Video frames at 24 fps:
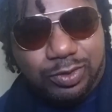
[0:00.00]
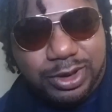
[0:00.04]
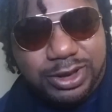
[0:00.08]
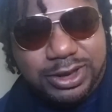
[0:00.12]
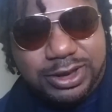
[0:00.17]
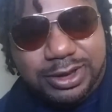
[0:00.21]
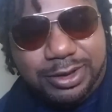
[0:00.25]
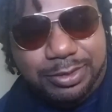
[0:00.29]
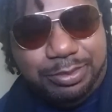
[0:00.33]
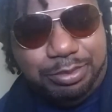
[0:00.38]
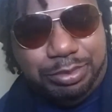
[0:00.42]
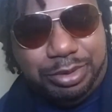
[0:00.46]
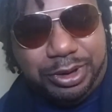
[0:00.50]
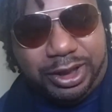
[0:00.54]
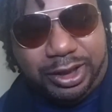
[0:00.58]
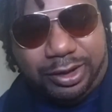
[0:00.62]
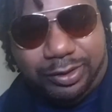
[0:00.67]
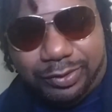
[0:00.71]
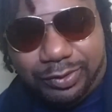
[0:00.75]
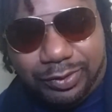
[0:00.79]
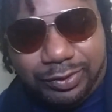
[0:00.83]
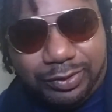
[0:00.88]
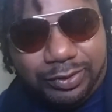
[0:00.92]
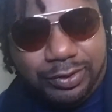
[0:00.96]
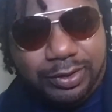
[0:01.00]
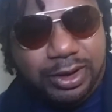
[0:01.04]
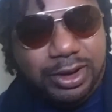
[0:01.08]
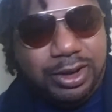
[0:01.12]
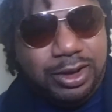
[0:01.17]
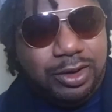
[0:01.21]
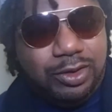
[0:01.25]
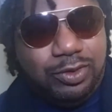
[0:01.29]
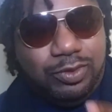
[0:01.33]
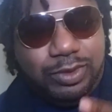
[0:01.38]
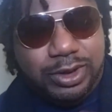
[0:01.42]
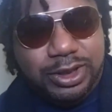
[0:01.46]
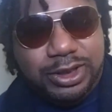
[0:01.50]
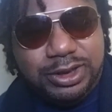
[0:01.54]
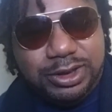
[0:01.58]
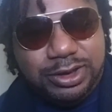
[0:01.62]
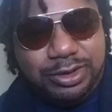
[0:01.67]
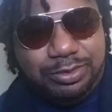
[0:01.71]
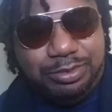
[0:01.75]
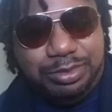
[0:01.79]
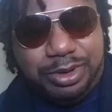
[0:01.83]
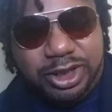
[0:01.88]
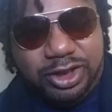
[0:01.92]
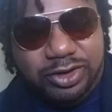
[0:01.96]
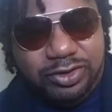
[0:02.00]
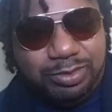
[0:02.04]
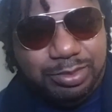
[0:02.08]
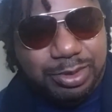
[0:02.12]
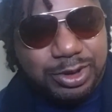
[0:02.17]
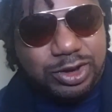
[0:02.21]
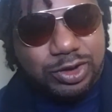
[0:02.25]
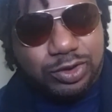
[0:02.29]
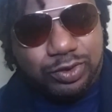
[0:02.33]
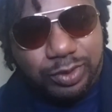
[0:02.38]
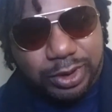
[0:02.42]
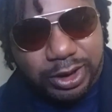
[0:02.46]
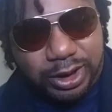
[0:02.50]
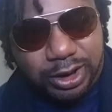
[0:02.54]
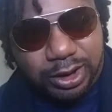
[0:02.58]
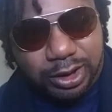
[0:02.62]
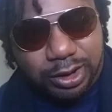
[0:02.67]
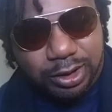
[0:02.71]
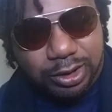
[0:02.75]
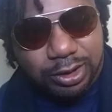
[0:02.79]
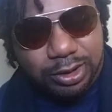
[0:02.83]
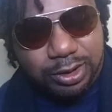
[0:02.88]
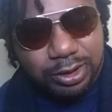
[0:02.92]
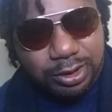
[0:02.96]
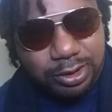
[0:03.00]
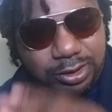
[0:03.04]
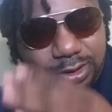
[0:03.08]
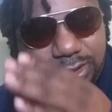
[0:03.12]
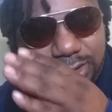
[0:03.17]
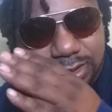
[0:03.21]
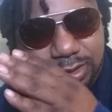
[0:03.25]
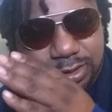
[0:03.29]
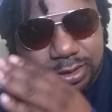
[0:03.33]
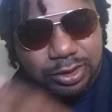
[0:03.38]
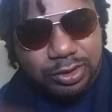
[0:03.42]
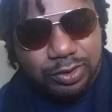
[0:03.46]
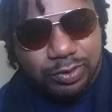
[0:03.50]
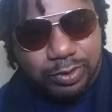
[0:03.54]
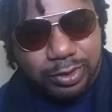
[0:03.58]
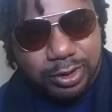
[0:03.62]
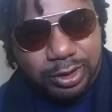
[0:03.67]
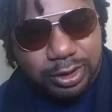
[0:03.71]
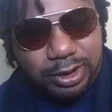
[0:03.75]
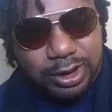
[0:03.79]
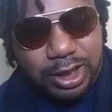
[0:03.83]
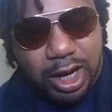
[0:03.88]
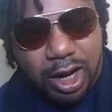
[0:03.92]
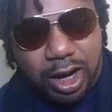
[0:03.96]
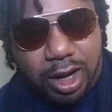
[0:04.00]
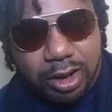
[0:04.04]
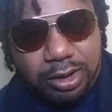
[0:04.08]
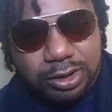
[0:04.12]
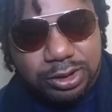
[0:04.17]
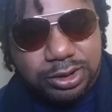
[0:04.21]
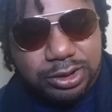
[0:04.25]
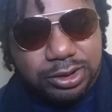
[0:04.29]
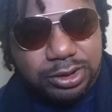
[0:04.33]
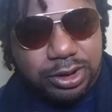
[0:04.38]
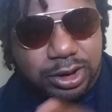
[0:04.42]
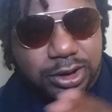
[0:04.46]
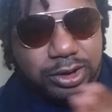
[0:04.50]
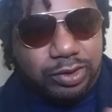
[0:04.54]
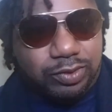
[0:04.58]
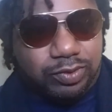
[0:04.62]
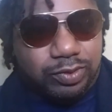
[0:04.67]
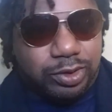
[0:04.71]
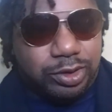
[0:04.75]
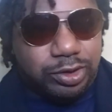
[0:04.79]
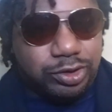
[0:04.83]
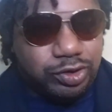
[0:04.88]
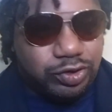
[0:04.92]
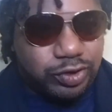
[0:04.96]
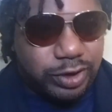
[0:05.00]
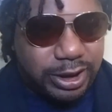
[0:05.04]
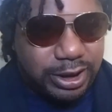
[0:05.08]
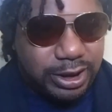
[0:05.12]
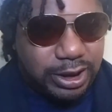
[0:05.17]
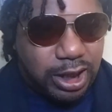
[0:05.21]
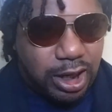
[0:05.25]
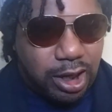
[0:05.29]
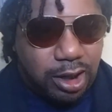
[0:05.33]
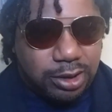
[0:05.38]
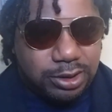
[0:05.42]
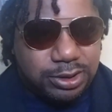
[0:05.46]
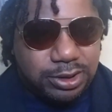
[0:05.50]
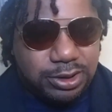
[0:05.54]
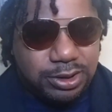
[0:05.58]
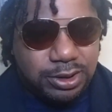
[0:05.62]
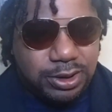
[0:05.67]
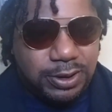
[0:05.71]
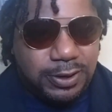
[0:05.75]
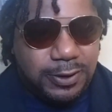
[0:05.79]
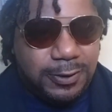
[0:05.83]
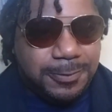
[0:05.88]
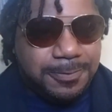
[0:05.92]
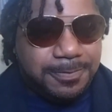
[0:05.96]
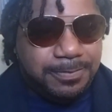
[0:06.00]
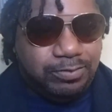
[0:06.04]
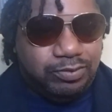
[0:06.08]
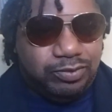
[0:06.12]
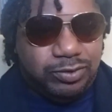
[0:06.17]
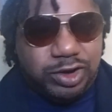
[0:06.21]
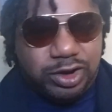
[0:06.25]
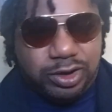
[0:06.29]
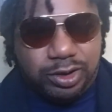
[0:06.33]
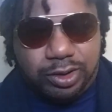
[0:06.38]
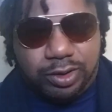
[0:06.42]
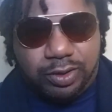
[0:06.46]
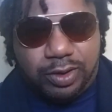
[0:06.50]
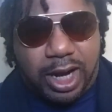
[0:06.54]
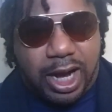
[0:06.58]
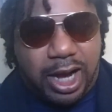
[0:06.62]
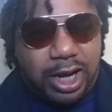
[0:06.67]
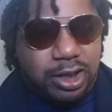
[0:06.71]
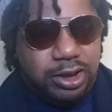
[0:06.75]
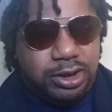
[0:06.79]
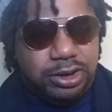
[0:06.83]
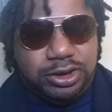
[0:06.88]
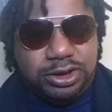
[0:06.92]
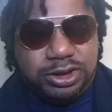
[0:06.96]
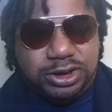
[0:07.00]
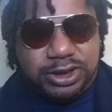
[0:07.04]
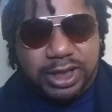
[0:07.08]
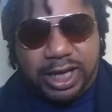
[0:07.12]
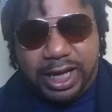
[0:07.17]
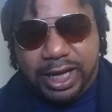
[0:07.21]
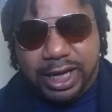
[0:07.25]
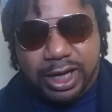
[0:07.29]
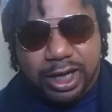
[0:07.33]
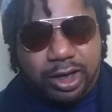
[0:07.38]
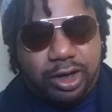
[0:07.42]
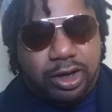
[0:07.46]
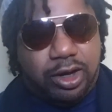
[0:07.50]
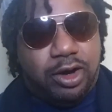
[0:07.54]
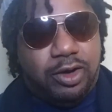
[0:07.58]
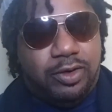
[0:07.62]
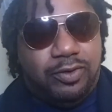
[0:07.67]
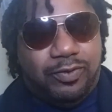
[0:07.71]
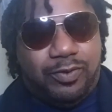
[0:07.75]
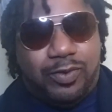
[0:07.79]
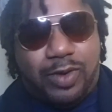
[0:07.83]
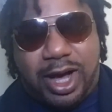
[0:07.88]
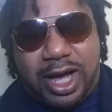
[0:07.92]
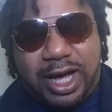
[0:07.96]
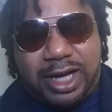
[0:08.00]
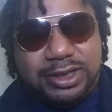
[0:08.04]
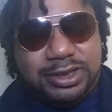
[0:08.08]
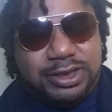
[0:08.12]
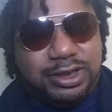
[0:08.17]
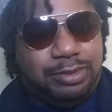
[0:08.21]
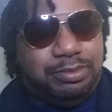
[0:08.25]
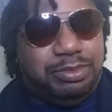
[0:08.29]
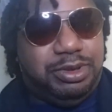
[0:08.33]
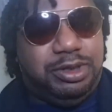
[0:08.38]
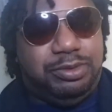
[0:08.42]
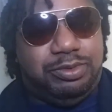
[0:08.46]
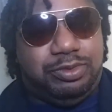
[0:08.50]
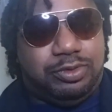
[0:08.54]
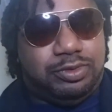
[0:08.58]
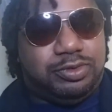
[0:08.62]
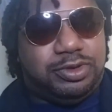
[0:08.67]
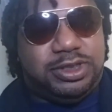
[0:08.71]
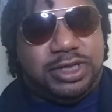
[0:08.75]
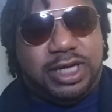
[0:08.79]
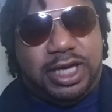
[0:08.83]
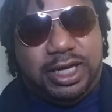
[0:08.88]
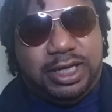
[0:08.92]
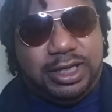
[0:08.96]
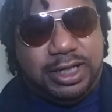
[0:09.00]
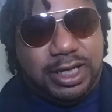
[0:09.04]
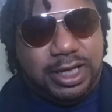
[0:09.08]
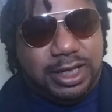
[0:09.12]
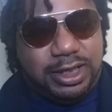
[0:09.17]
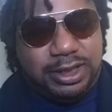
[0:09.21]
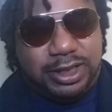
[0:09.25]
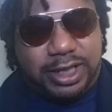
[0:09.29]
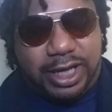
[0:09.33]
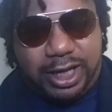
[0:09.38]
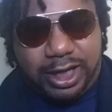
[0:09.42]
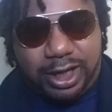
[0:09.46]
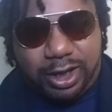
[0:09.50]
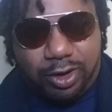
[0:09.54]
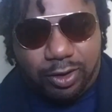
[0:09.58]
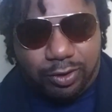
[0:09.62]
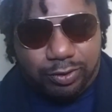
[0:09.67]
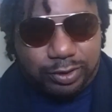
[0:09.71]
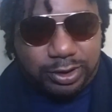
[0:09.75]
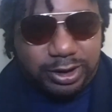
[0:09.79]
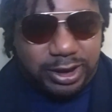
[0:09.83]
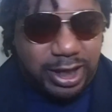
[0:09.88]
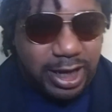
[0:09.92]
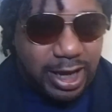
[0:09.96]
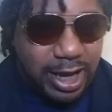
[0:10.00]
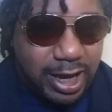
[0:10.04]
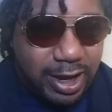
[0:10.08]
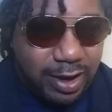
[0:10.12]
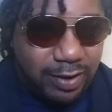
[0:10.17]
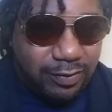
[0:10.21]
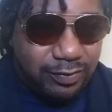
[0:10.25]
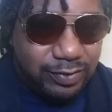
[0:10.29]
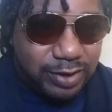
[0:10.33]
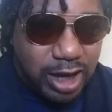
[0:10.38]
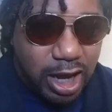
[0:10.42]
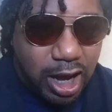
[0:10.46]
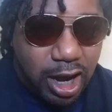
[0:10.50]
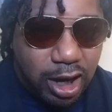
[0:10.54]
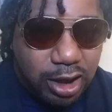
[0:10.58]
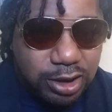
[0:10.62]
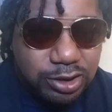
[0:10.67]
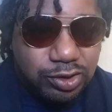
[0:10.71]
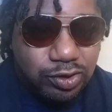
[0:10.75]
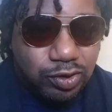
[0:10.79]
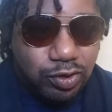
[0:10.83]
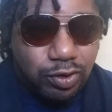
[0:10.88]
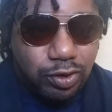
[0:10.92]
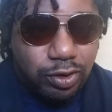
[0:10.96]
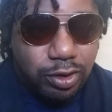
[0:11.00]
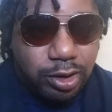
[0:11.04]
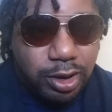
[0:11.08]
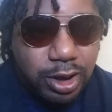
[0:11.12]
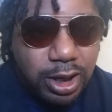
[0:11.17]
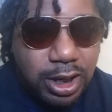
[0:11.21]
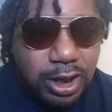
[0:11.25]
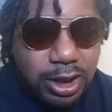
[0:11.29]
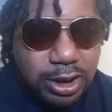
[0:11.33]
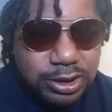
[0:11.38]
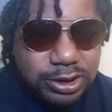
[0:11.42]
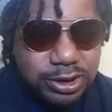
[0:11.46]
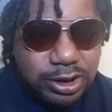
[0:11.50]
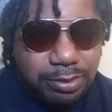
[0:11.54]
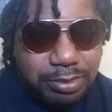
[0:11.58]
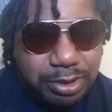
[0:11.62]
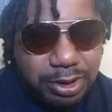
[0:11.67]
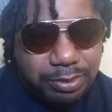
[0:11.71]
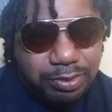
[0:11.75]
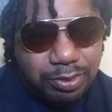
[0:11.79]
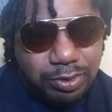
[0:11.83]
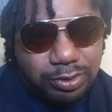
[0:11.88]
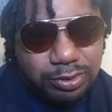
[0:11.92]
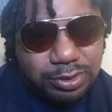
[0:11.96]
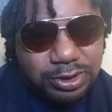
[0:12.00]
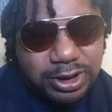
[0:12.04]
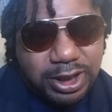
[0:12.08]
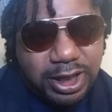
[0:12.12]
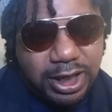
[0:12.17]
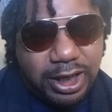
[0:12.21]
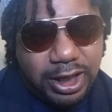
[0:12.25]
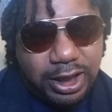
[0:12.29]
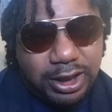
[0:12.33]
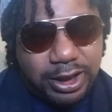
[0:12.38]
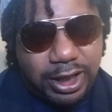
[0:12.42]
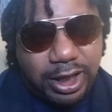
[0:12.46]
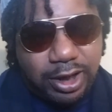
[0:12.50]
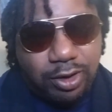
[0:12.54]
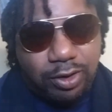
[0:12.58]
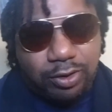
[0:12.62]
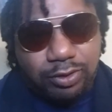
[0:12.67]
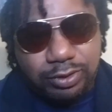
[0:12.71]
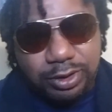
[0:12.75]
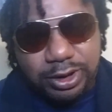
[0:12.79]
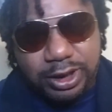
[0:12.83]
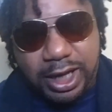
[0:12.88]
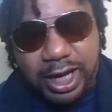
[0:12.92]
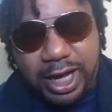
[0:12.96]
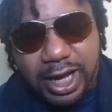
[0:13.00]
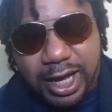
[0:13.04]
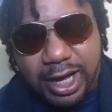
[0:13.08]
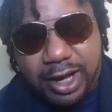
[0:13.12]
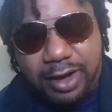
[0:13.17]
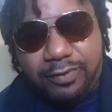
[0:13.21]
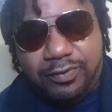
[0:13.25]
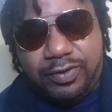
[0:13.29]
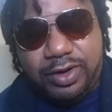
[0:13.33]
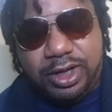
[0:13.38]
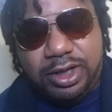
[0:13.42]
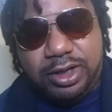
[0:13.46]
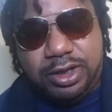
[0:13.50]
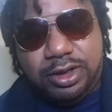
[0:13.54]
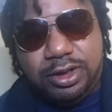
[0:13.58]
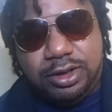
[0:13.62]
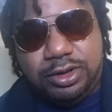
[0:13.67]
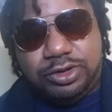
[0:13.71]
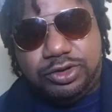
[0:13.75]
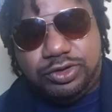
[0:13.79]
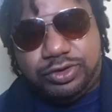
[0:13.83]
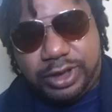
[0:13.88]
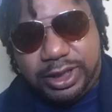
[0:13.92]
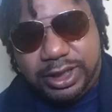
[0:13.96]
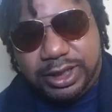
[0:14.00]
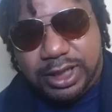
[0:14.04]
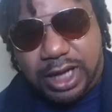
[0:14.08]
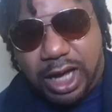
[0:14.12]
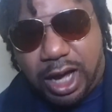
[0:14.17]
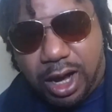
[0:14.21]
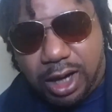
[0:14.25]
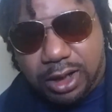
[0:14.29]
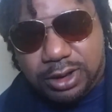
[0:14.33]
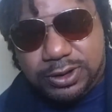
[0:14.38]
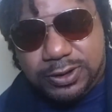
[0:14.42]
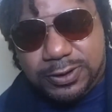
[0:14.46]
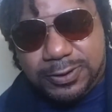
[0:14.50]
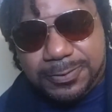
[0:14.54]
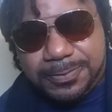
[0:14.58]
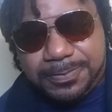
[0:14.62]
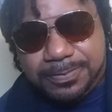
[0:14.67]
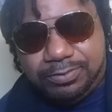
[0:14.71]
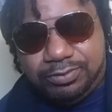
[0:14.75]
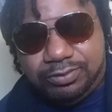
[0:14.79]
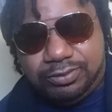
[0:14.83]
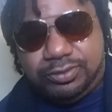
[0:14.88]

So what's the beef? What is the beef between the word locks and the word dreadlocks? I understand of why some people say that they only have locks, or some people say they only have dreadlocks.